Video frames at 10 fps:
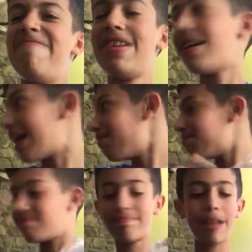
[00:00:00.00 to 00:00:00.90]
Okay,
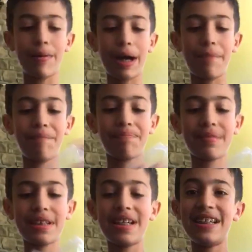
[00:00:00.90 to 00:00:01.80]
there we go.
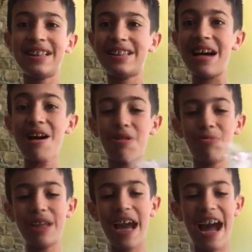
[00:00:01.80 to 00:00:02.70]
So
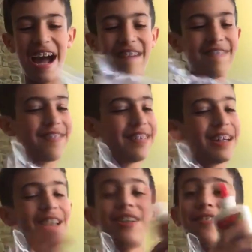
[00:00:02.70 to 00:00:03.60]
we have
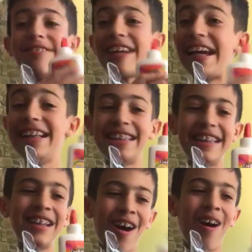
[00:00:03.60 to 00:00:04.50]

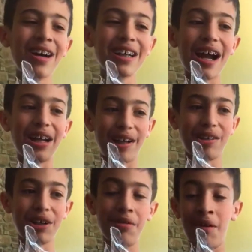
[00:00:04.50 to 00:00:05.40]
crazy art
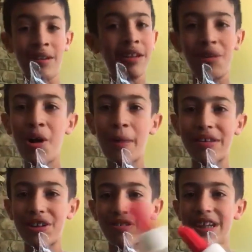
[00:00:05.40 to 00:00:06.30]
glue. They're all about
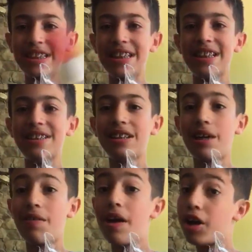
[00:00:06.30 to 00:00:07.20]
the craziness.
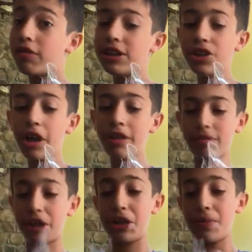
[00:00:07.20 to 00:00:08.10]
So crazy art
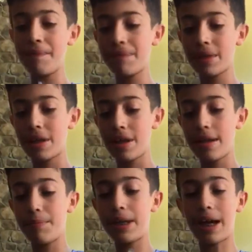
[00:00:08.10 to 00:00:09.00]
glue.
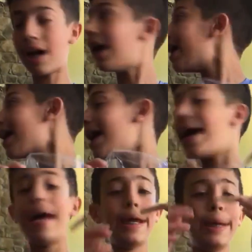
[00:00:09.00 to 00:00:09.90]
Then we got
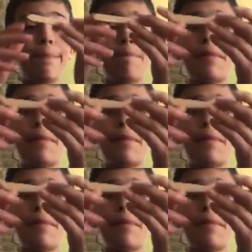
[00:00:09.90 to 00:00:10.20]
a